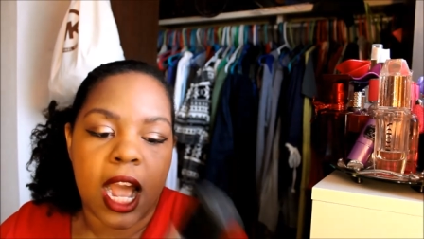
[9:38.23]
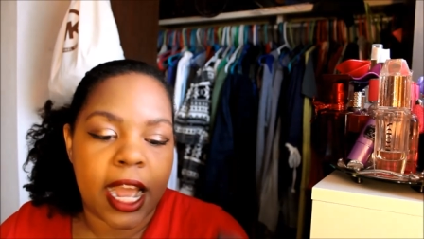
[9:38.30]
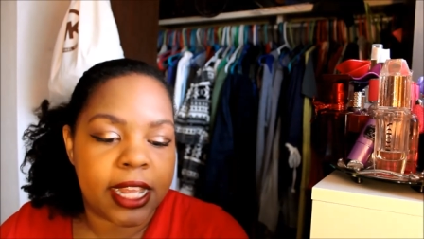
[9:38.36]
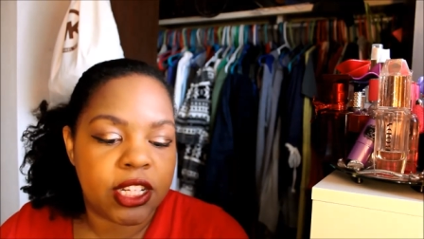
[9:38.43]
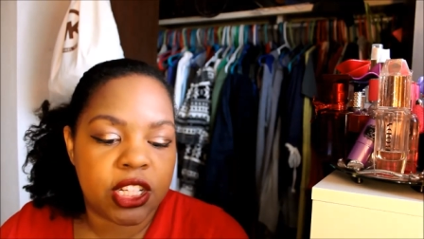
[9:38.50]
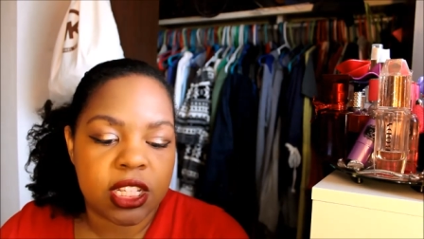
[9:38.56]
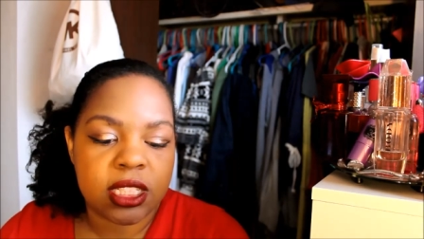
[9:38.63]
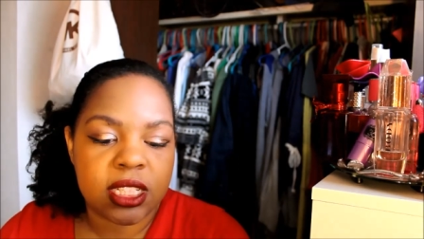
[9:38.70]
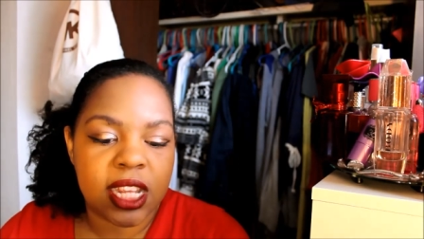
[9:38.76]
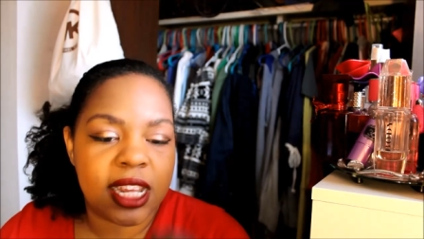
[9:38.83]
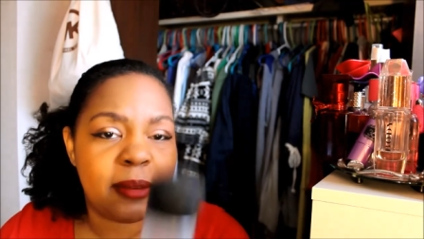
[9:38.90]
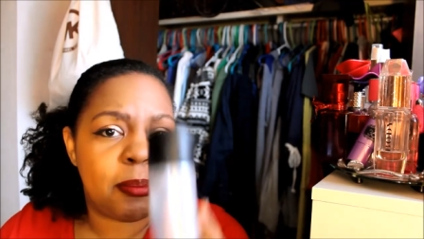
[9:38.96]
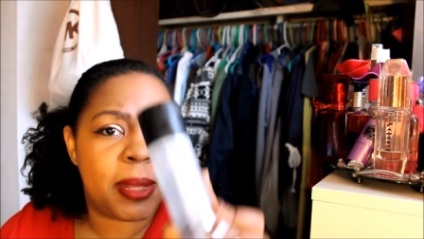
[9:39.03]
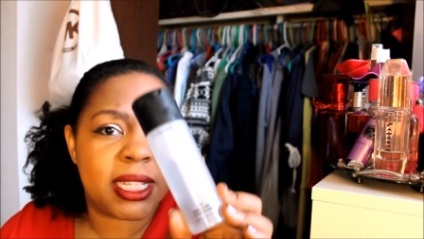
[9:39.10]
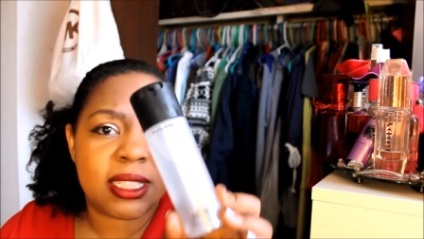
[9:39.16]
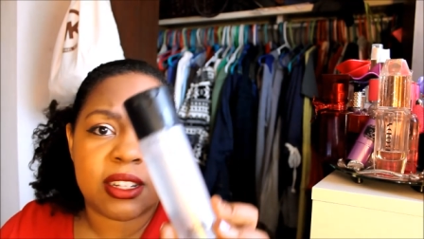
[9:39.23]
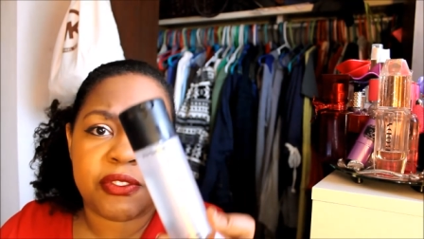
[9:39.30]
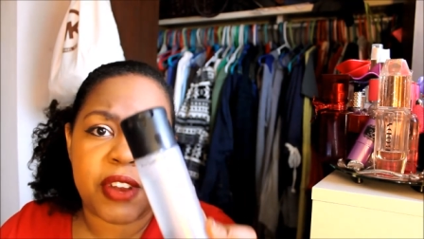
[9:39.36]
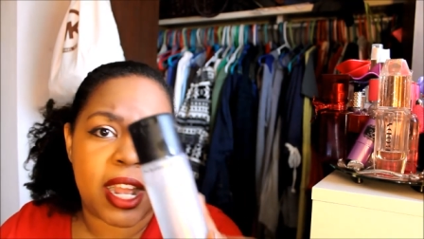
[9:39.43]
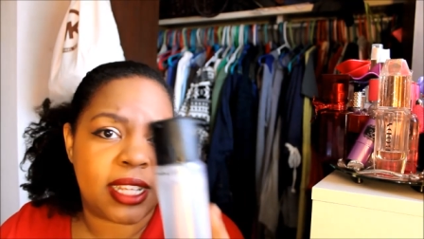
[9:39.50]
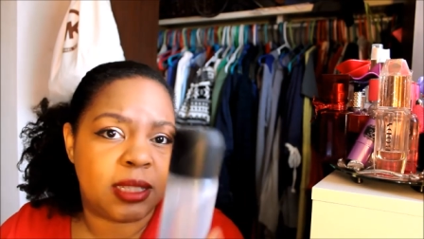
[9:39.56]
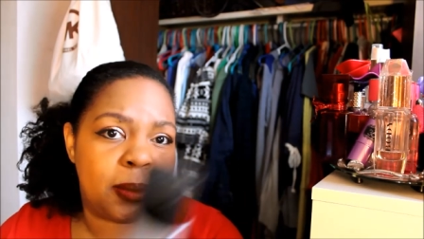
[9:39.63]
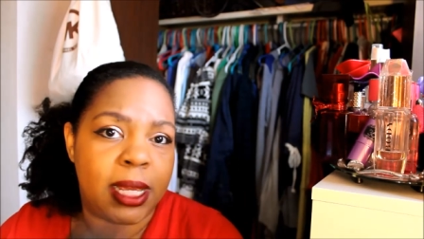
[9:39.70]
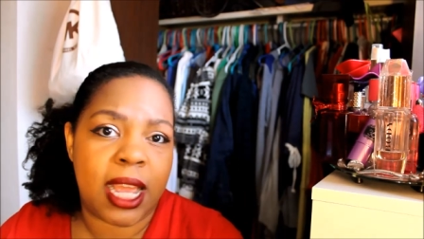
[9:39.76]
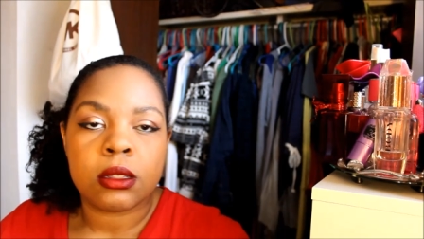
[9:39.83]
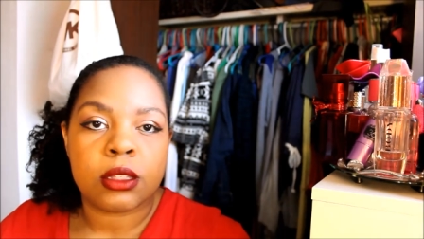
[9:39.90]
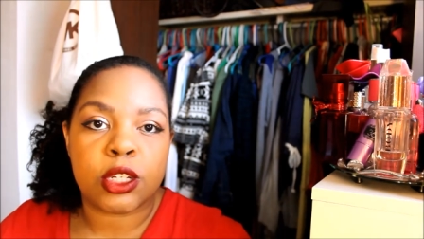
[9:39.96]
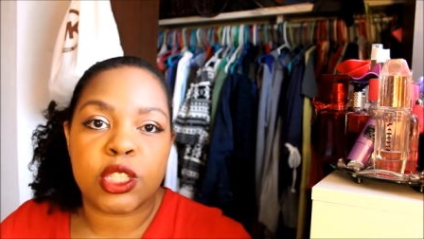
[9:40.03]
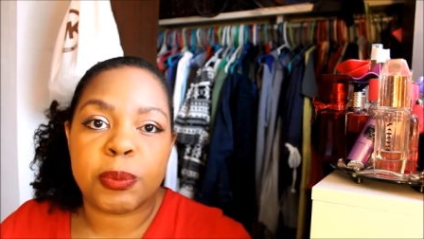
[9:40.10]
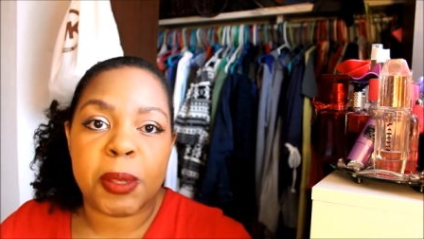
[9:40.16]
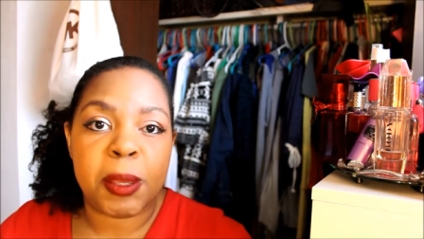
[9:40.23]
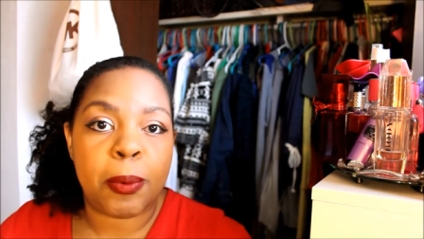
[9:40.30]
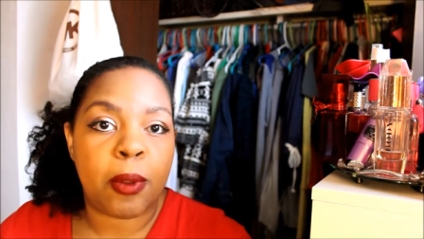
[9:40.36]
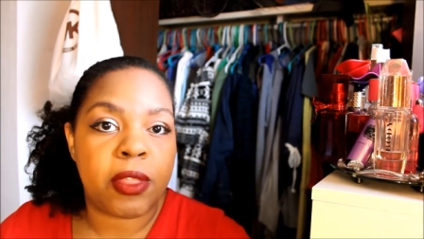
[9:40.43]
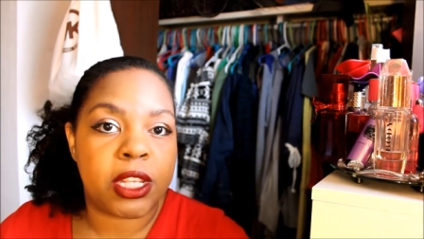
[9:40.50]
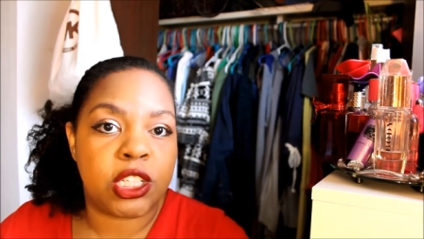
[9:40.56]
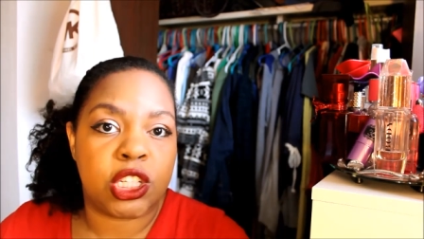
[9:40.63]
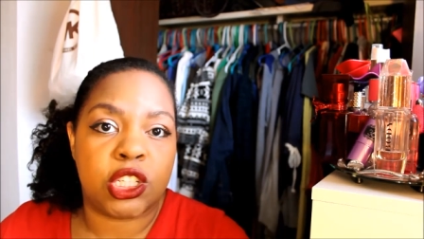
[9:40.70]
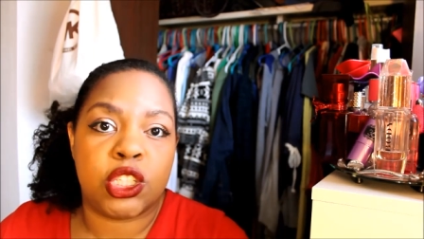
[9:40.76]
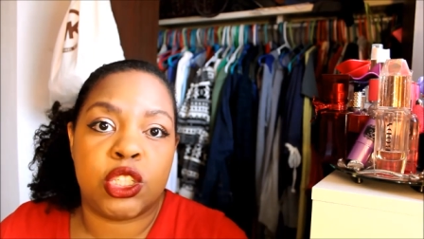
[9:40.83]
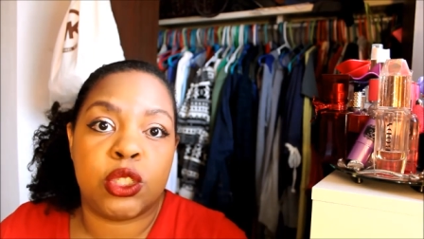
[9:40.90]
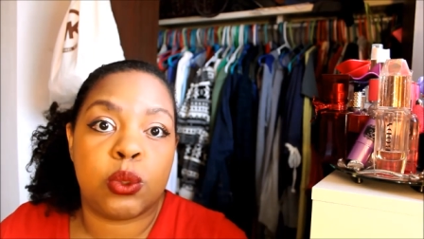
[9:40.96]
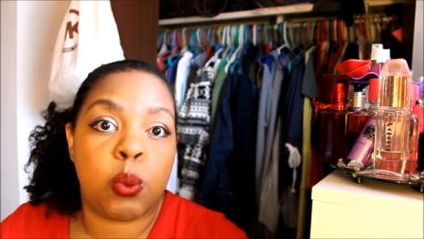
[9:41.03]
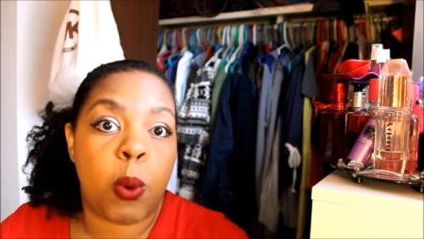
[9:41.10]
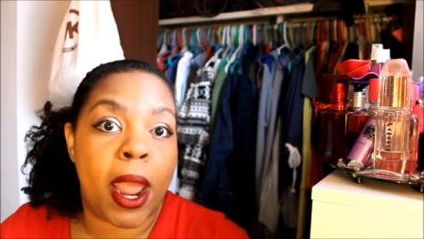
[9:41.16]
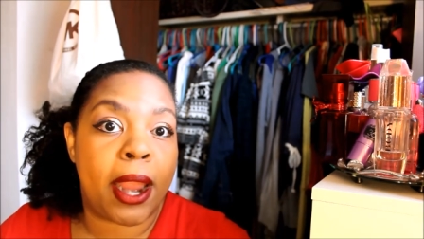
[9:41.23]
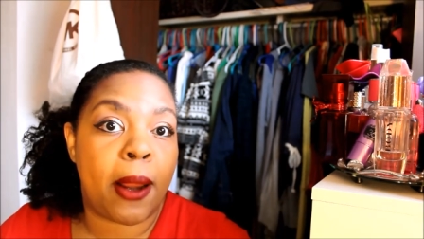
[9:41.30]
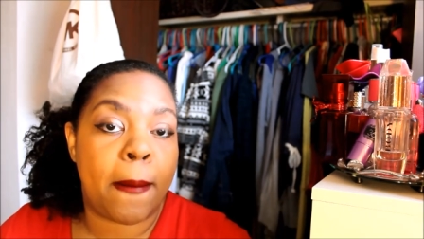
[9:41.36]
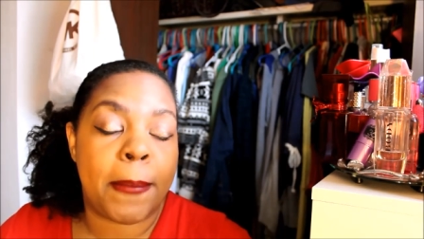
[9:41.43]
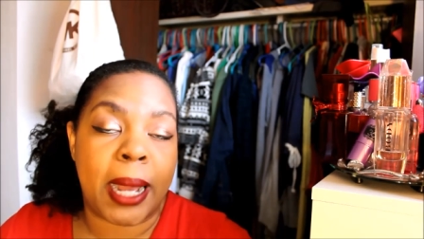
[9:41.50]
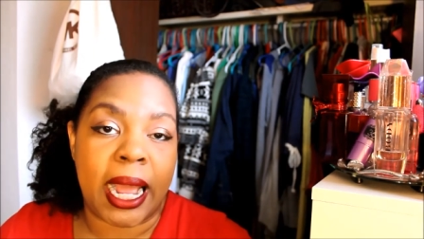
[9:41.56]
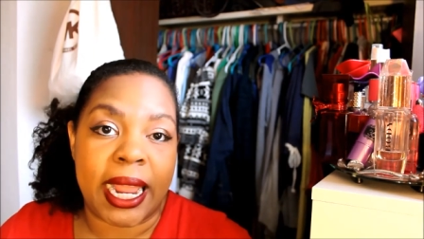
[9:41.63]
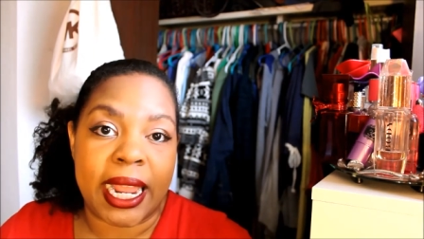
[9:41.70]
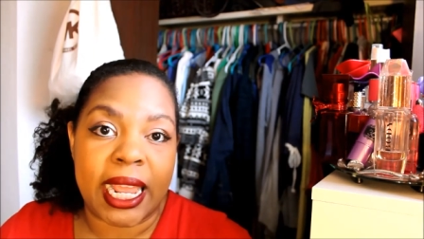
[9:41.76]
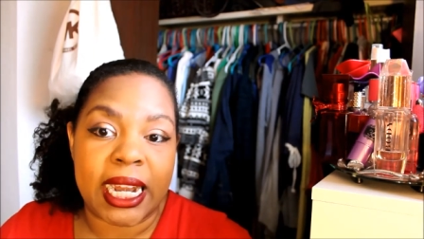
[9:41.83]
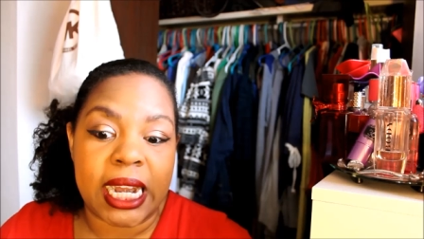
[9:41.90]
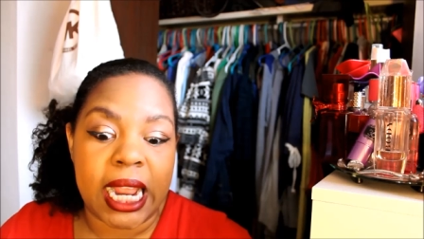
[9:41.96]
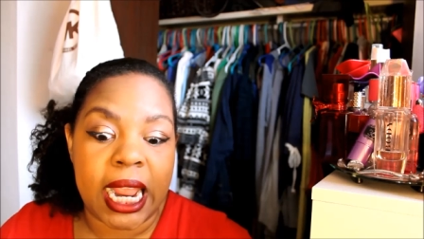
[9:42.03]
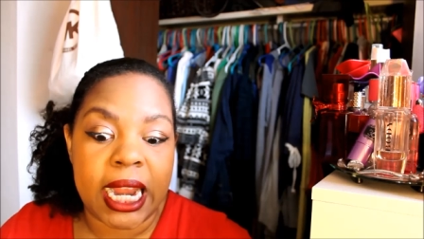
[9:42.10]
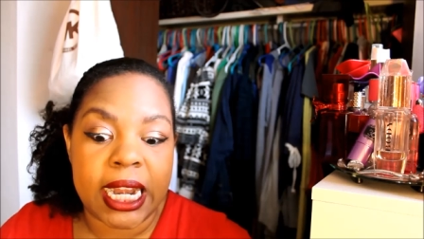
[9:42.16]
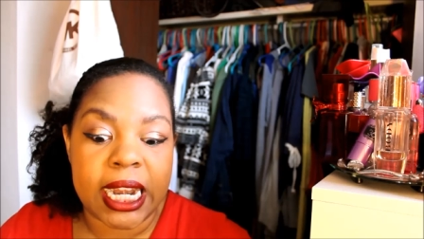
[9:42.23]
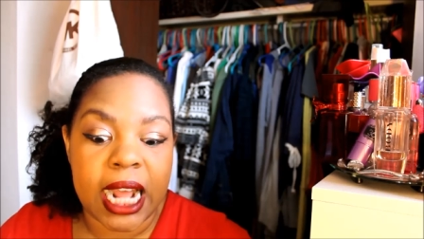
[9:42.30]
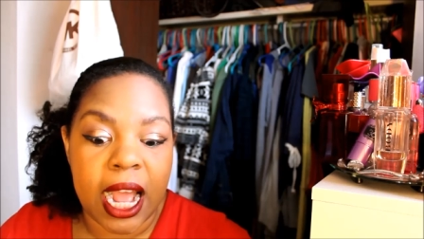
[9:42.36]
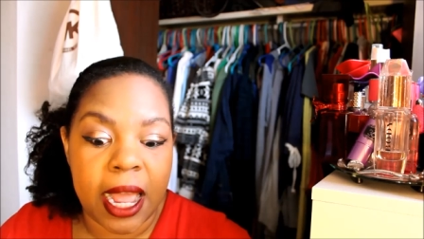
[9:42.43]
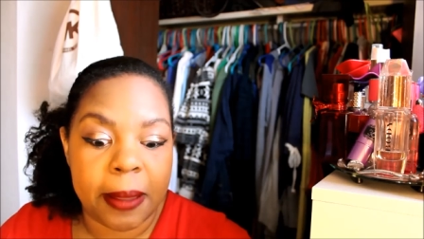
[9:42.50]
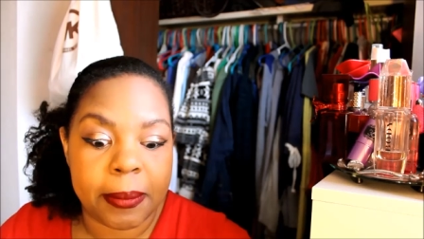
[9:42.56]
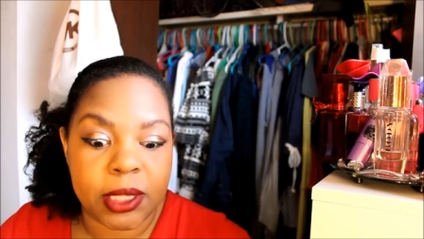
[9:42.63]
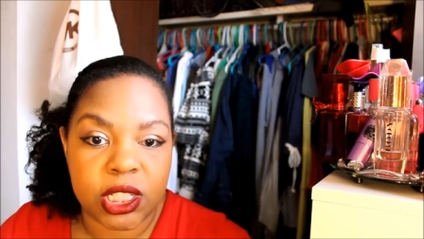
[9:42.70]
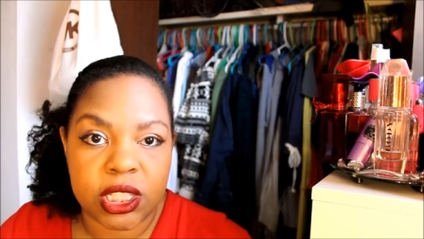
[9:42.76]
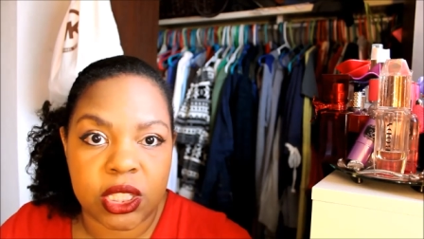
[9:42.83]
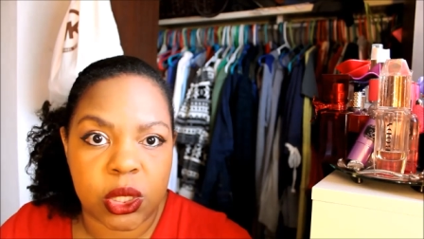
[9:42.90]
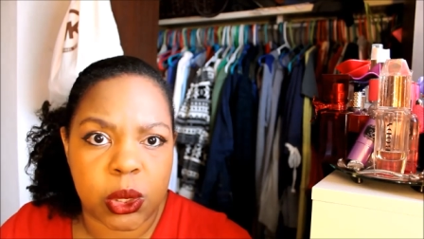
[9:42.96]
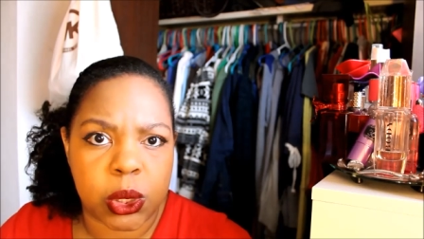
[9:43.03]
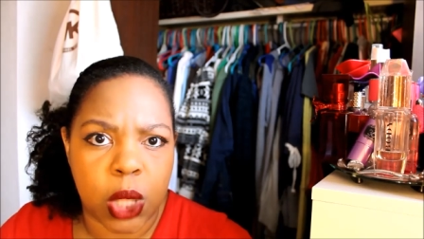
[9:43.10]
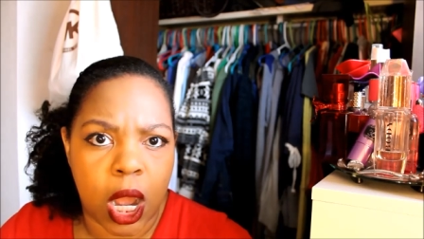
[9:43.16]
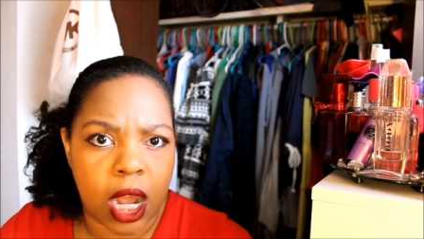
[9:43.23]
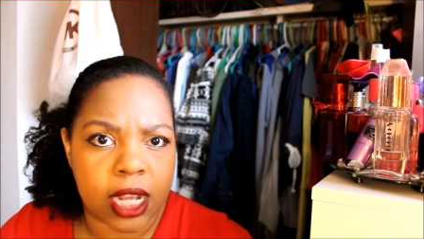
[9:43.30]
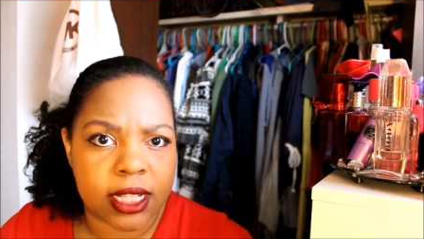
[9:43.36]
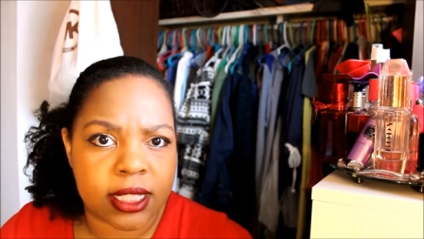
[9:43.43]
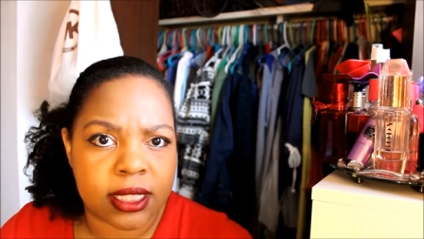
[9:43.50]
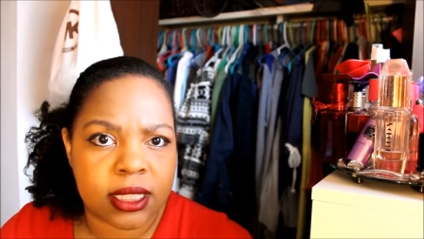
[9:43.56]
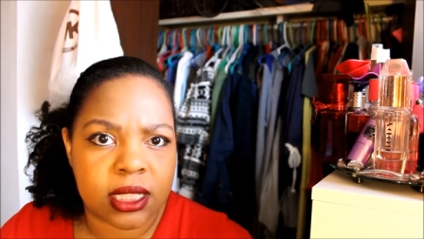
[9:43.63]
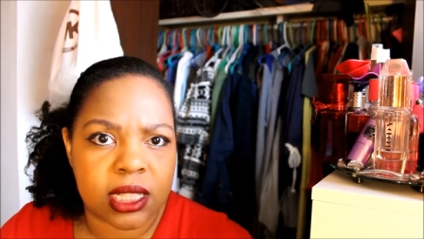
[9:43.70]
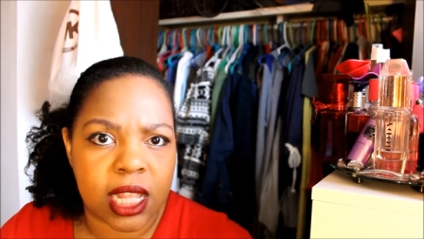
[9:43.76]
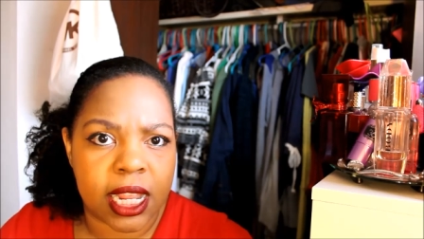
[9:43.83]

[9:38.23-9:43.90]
It mystifies me. There's people that just swear by it, and I'm just lost.